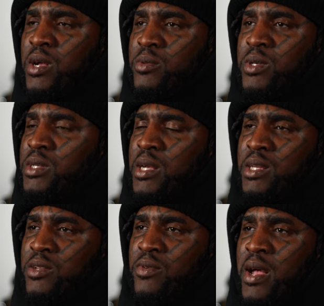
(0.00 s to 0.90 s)
announcements. Yeah, shout
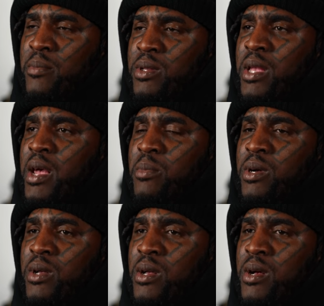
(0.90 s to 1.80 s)
yeah. out to Vlad. But yeah,
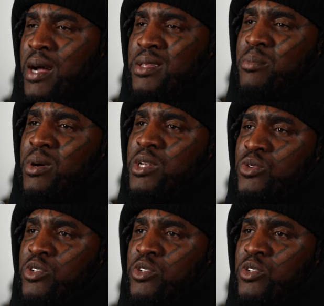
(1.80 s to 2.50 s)
but I think Punch